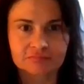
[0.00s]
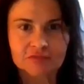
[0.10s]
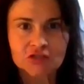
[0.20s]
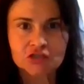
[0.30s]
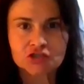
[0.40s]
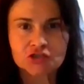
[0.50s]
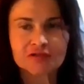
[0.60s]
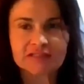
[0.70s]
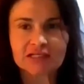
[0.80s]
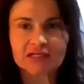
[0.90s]
Sure,
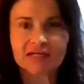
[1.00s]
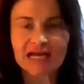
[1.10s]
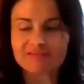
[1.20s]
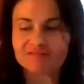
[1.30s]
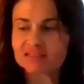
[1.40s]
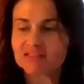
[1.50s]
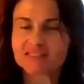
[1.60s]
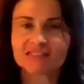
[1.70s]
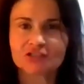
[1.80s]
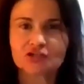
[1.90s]
and having
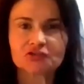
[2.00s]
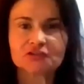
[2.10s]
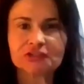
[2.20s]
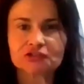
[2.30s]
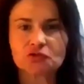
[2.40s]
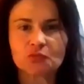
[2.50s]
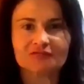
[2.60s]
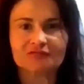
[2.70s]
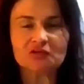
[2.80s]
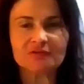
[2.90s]
listened earlier to one
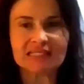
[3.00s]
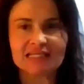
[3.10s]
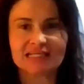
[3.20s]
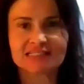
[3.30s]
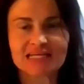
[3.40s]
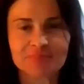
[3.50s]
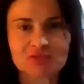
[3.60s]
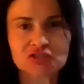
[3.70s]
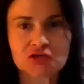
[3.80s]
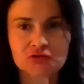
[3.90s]
of you and Ken's
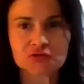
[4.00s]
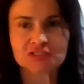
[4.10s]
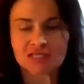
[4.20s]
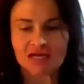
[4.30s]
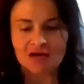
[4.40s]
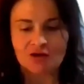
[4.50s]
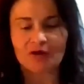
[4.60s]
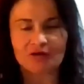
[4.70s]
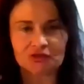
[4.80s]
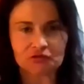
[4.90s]
episodes
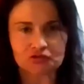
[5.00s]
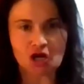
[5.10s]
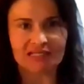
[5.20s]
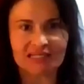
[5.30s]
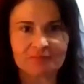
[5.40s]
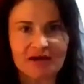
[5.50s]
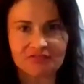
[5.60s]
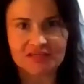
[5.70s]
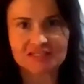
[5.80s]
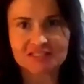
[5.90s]
where you're talking about
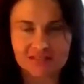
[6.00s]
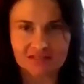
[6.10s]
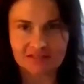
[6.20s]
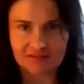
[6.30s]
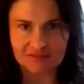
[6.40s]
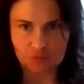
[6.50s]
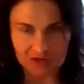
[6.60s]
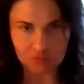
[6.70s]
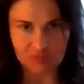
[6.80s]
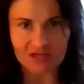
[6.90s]
this, that
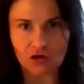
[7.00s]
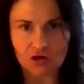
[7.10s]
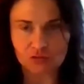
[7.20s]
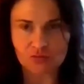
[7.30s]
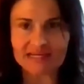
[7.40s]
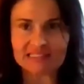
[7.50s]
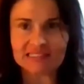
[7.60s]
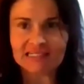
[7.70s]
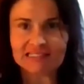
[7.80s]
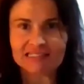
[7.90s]
where we are right
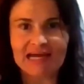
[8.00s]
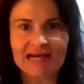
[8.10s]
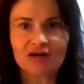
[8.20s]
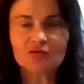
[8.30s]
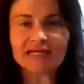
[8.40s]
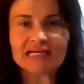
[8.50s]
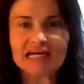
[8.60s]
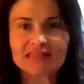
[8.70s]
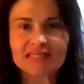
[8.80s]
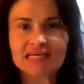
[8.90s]
now, and I
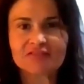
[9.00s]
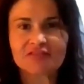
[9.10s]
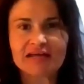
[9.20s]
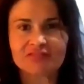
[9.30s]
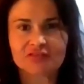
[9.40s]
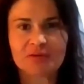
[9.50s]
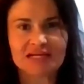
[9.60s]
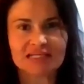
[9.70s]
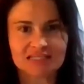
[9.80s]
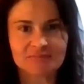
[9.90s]
think that the
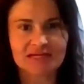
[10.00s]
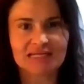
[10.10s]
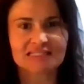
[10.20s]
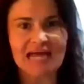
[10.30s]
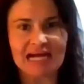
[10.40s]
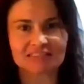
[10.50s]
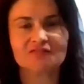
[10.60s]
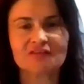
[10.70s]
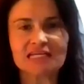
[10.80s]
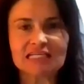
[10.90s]
pandemic has
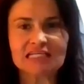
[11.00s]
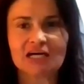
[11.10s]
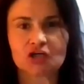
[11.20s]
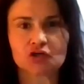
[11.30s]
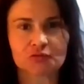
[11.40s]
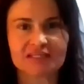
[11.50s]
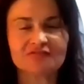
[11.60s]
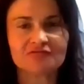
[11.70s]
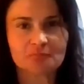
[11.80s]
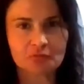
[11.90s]
activated a
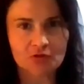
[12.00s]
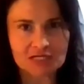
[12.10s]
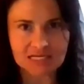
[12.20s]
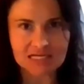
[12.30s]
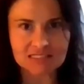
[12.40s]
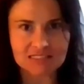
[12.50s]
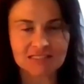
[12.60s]
grief process